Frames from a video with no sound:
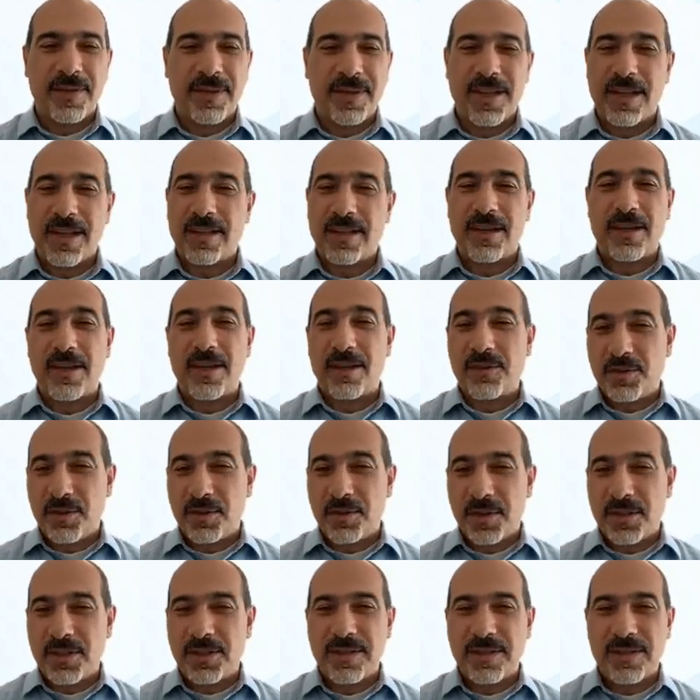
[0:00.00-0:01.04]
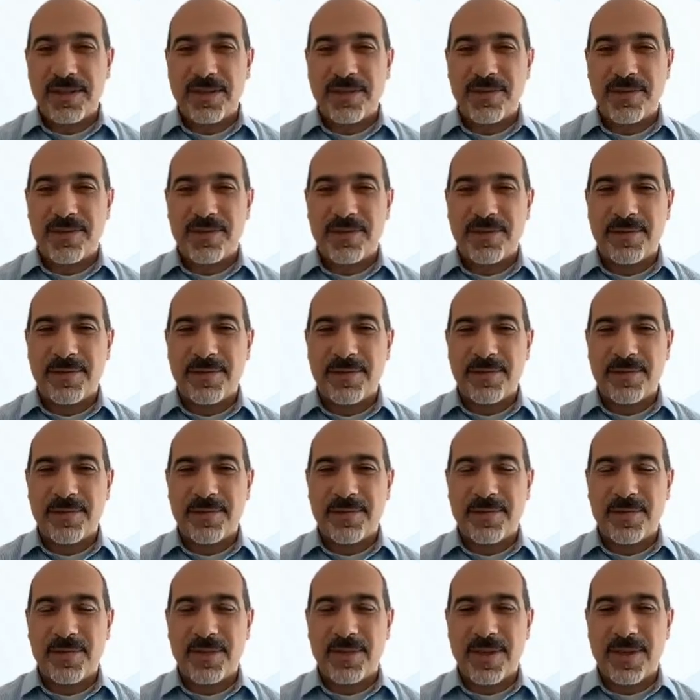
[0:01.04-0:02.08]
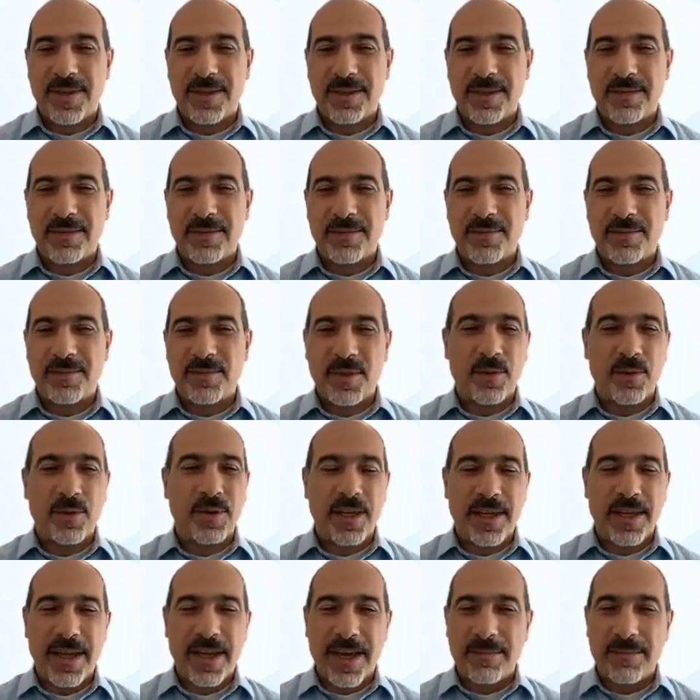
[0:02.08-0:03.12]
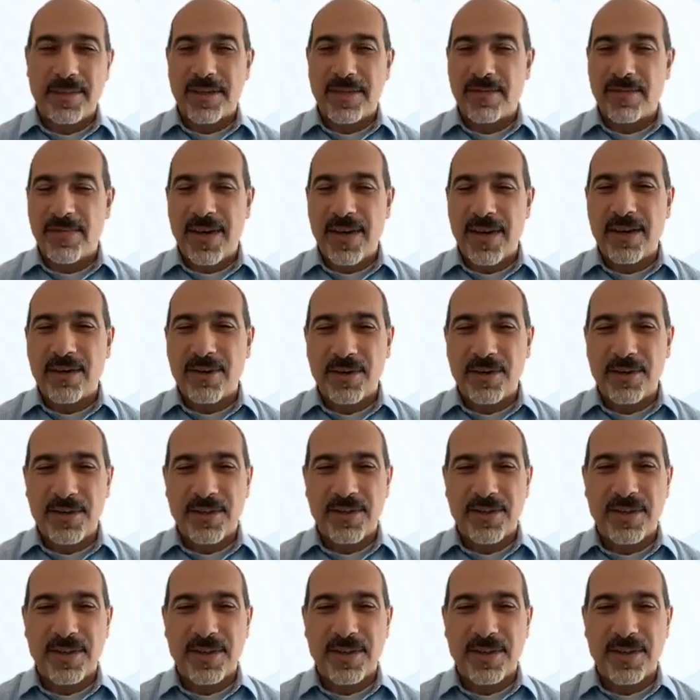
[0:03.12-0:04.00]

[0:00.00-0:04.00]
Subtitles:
other countries with OEMs and vendors,